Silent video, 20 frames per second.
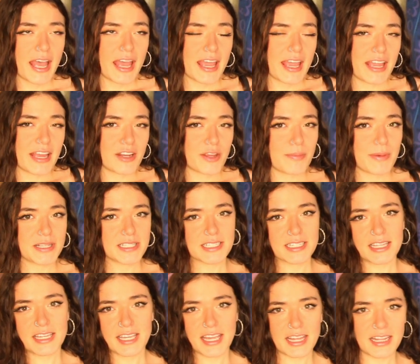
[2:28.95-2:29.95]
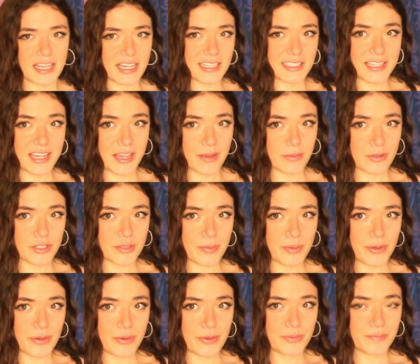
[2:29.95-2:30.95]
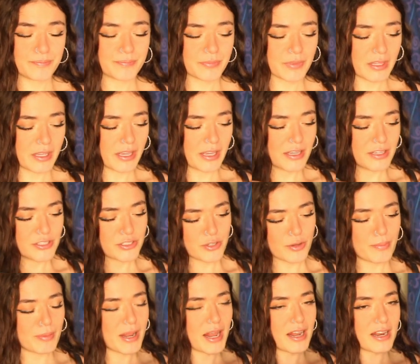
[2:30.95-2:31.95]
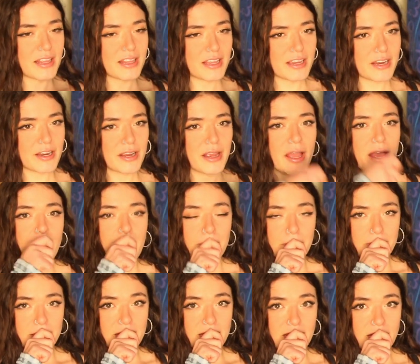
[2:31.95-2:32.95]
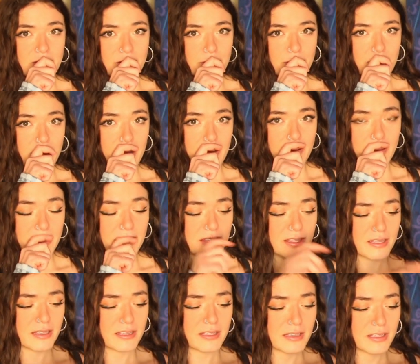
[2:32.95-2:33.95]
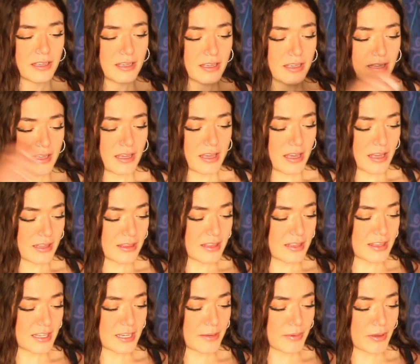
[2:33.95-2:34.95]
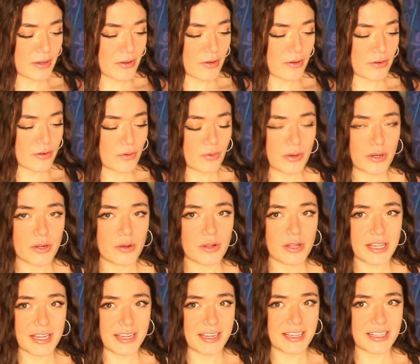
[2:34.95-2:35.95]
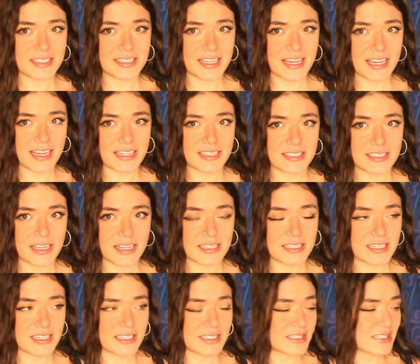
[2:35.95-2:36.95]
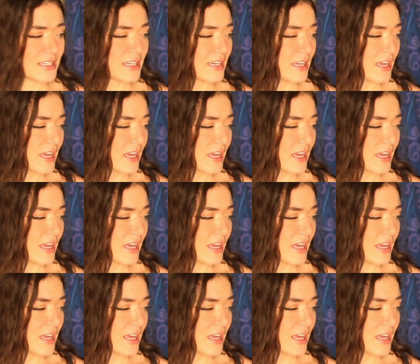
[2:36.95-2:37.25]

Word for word: And you basically get like a tablespoon, scoop it out of there, put it in your mouth. The thing about coconut oil is it doesn't,